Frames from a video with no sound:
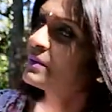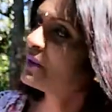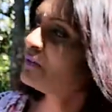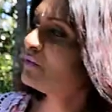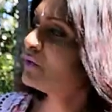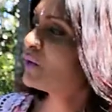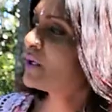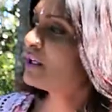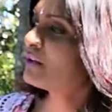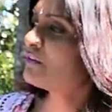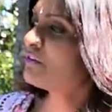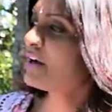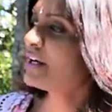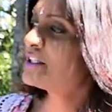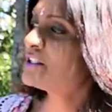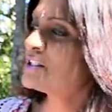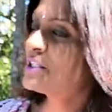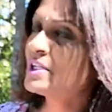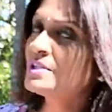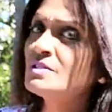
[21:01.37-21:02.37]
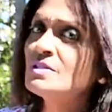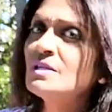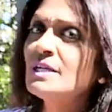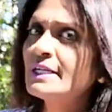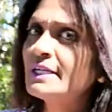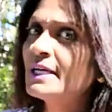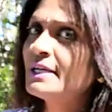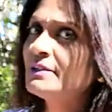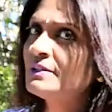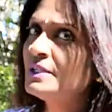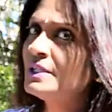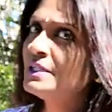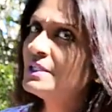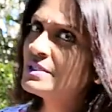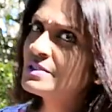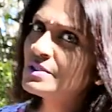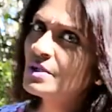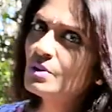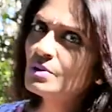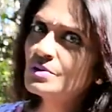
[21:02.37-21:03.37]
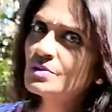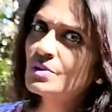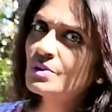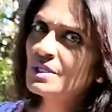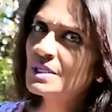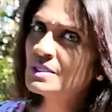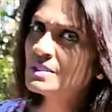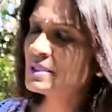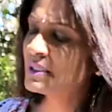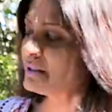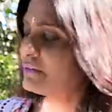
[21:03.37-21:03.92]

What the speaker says: You can find chastolite. I think it's also easily